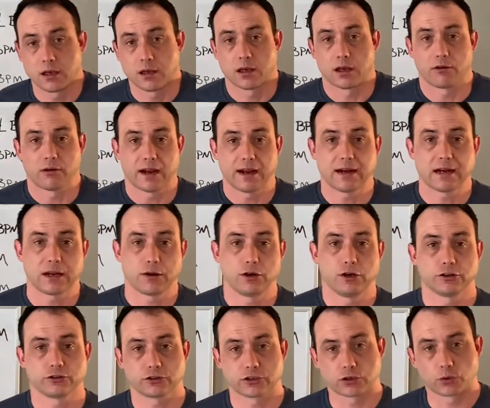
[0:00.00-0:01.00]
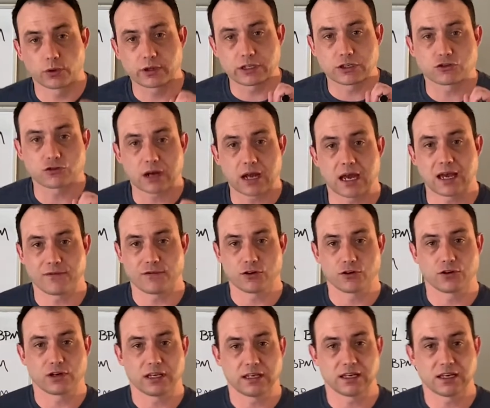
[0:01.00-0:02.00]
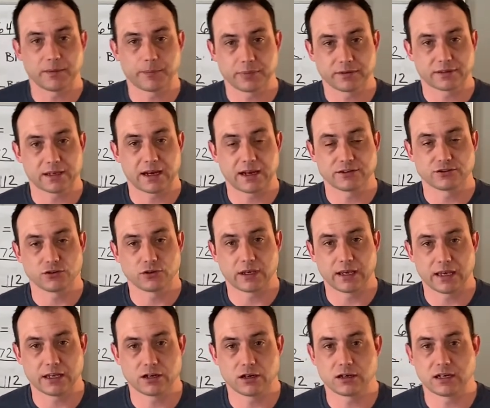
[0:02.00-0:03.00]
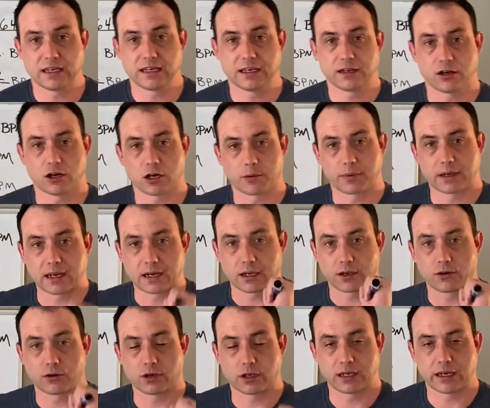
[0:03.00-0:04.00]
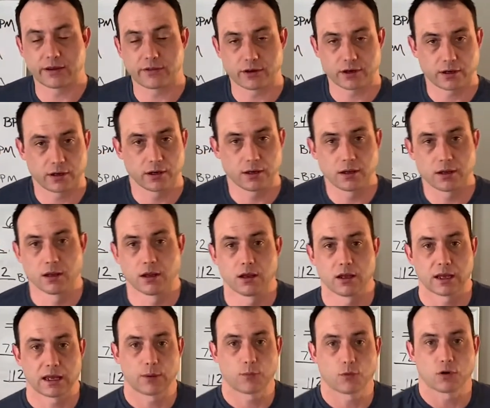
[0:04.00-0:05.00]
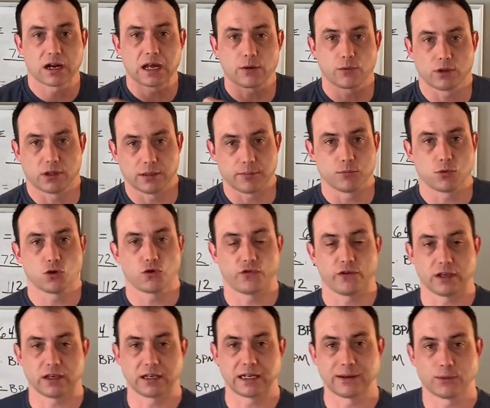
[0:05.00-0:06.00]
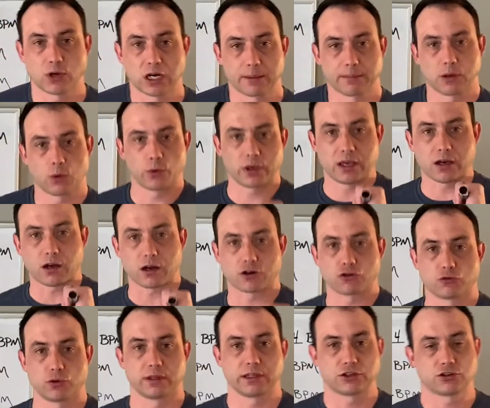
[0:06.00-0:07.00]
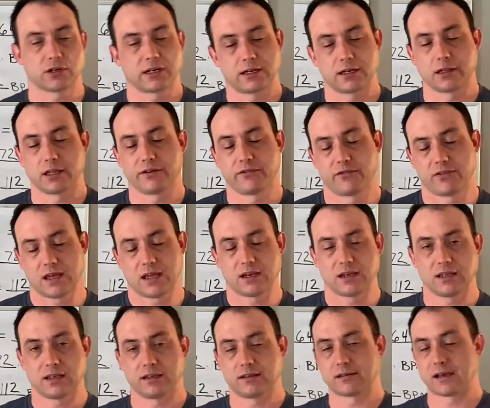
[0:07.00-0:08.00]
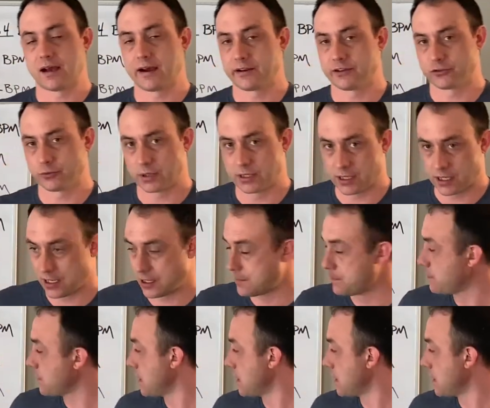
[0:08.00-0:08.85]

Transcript: All right, and you're just going to really drive your knee up as high as you can. Knee and arm kind of go together. And we're not really moving anywhere, but we are really trying to lift that knee as high as we can.